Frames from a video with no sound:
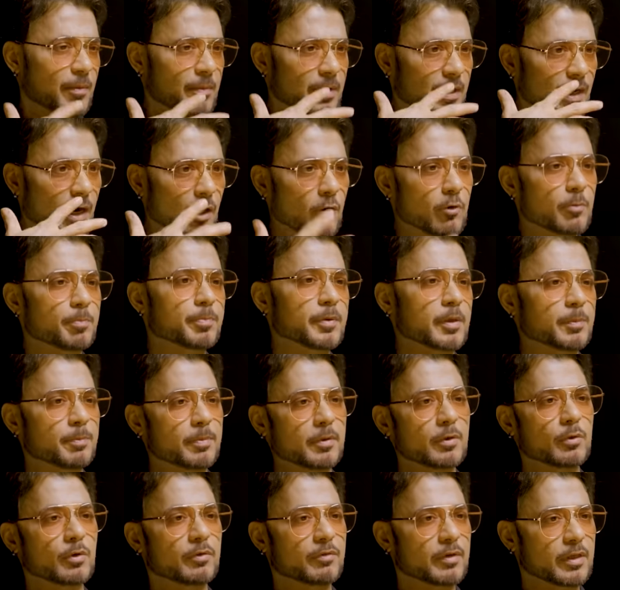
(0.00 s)
I'm around
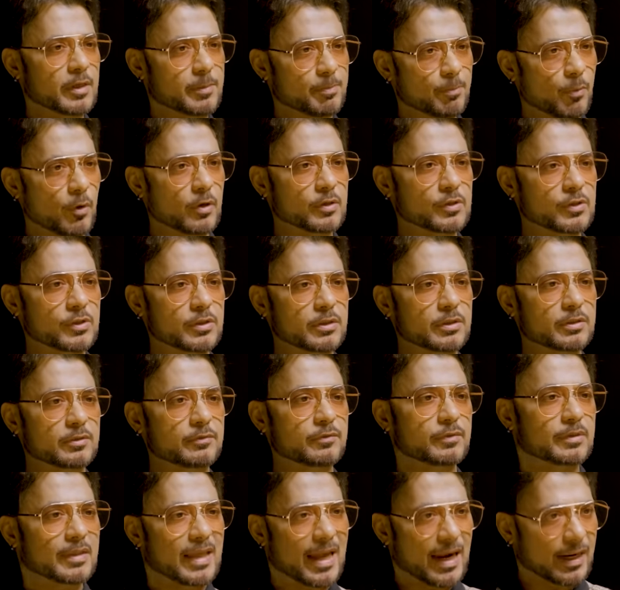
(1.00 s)
people who are very
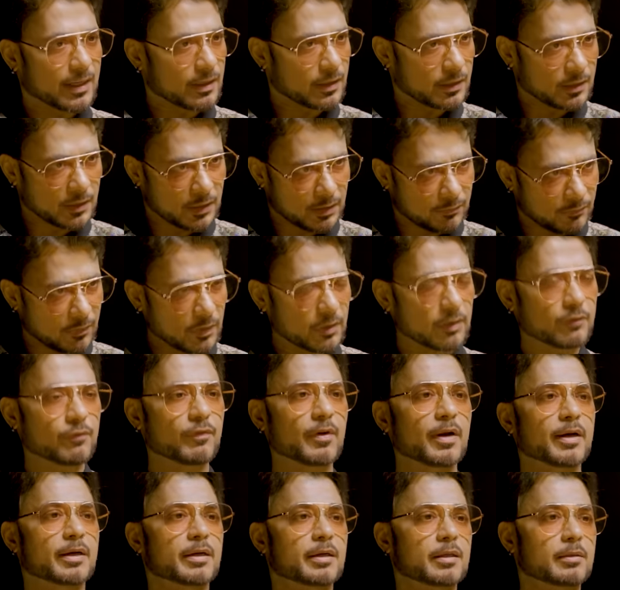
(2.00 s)
positive, that will
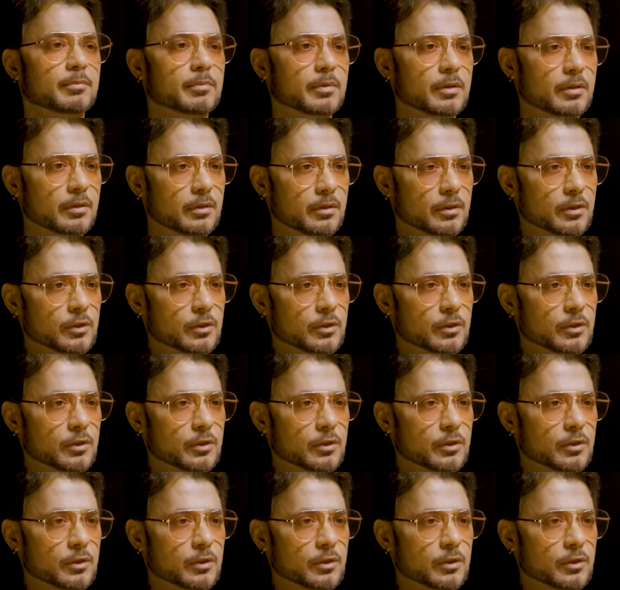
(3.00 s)
reflect in me.